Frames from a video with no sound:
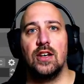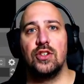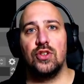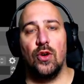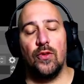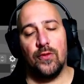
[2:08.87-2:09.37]

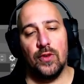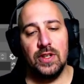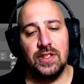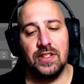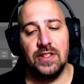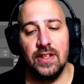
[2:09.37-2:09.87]
So for
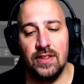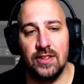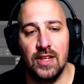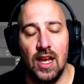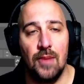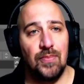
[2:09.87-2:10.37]
instance,
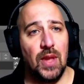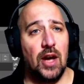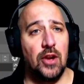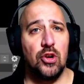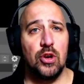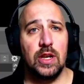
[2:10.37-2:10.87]
on
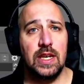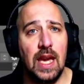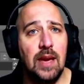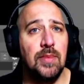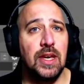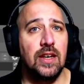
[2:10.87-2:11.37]
your
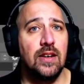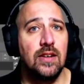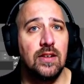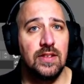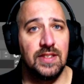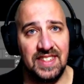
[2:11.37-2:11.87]
gaming
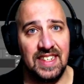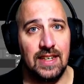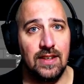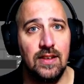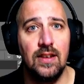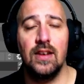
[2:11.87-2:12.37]

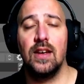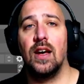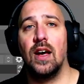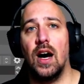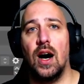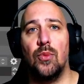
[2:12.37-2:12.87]
scene,
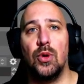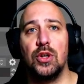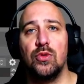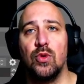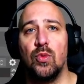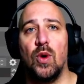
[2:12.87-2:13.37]
what you
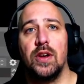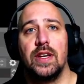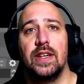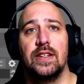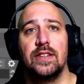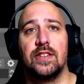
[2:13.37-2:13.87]
would want
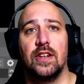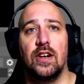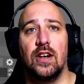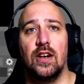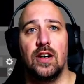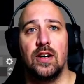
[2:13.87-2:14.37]
is
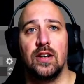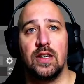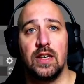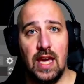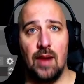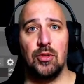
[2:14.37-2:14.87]
a
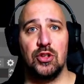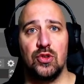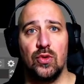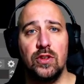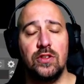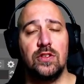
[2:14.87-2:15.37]
camera
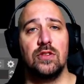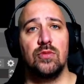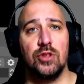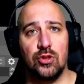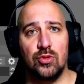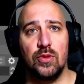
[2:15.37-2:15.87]
source,
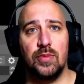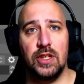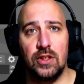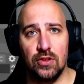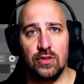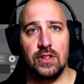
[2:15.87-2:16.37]
which would be
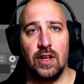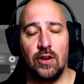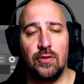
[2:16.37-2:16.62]
yourself.